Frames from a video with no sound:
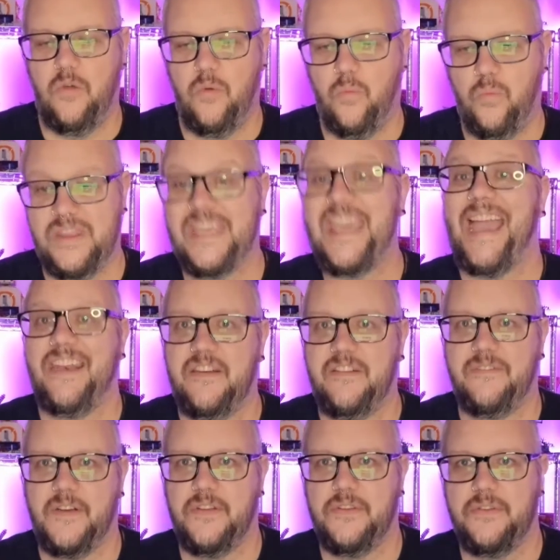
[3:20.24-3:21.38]
with canon
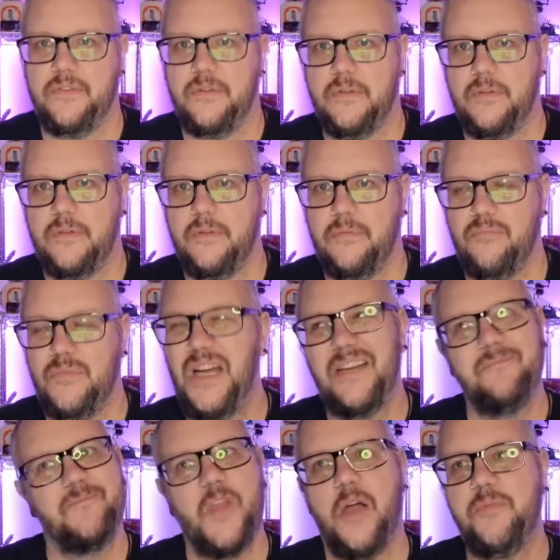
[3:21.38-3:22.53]
fonts.
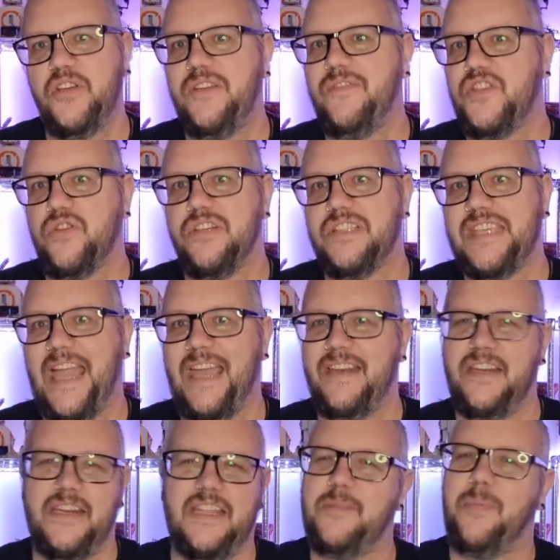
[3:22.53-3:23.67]
Well, I'm not even sure it's
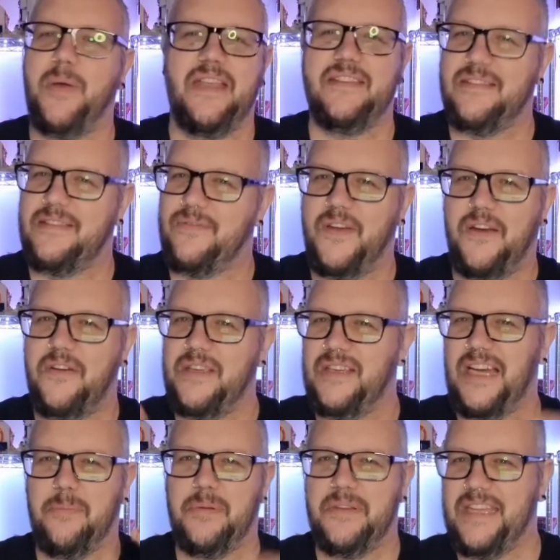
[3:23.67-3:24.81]
canon. It depends. It's very
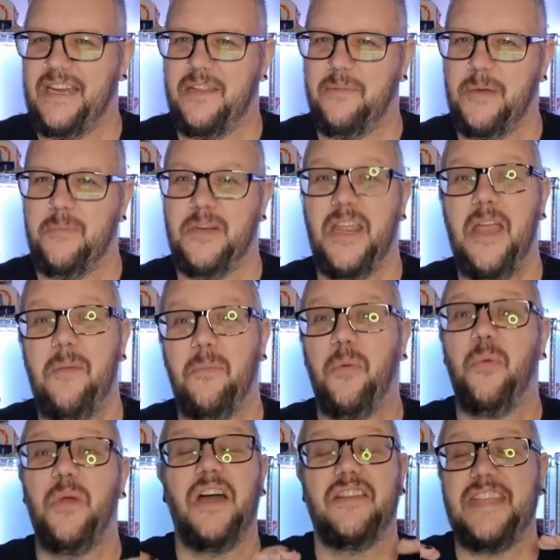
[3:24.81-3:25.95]
up and down at the moment. But
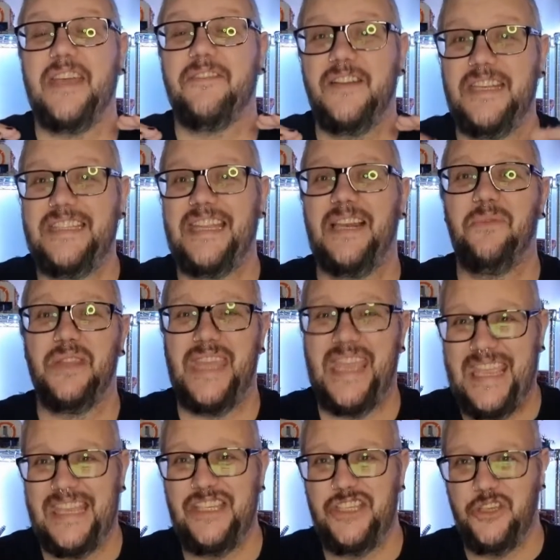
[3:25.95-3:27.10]
we are definitely dealing with
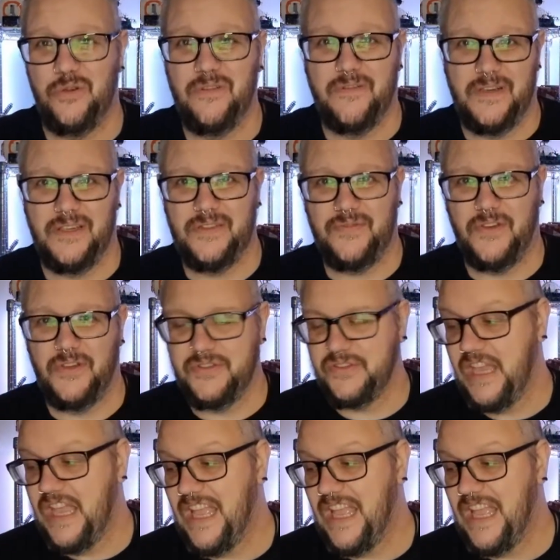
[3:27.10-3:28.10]
in-universe fonts.